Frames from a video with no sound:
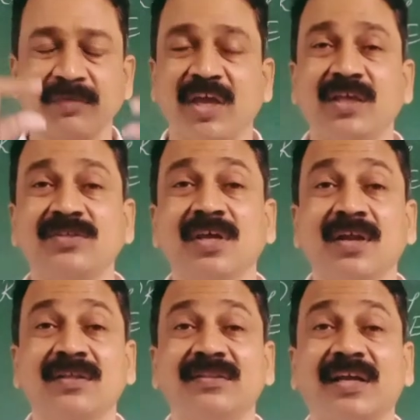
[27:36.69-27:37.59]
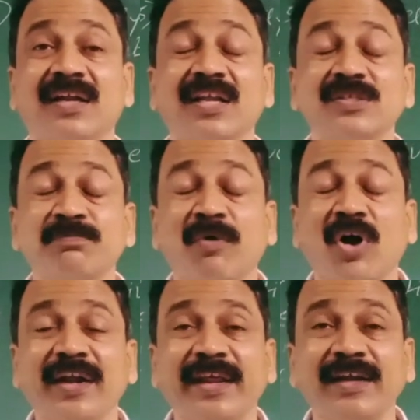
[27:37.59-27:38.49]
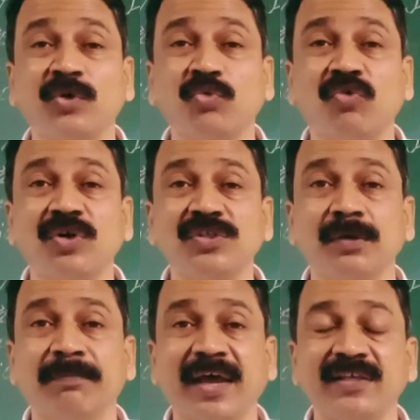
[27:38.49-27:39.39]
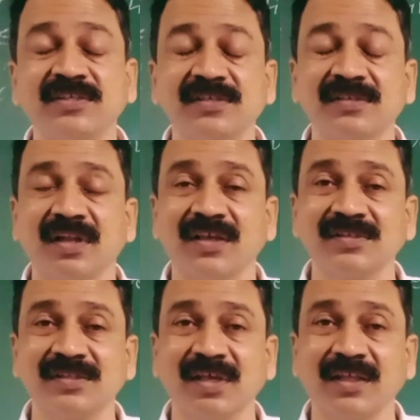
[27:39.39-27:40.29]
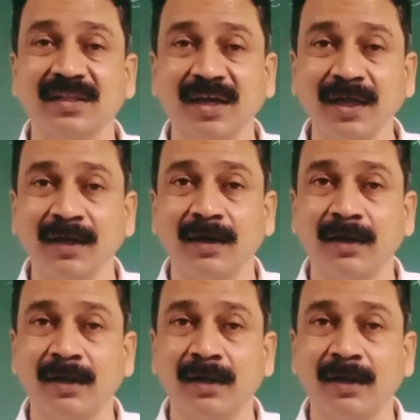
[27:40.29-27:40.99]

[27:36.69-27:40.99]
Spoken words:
Means the responding towards the price is less than the